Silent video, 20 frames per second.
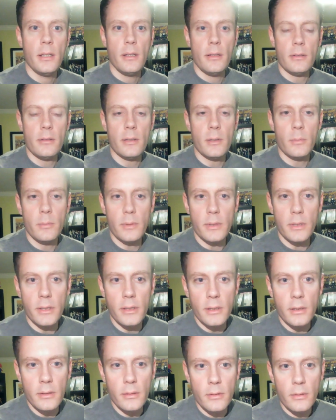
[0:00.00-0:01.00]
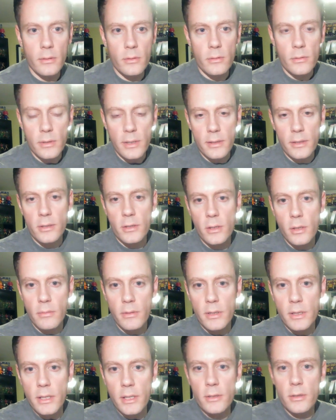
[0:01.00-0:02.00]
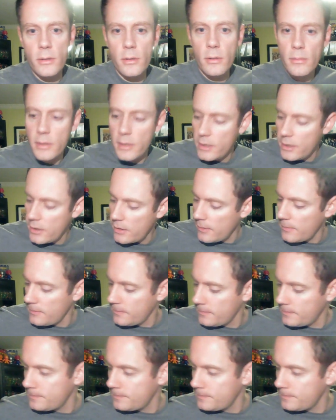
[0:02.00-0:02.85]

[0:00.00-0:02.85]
So then we transition over to issue 3 here.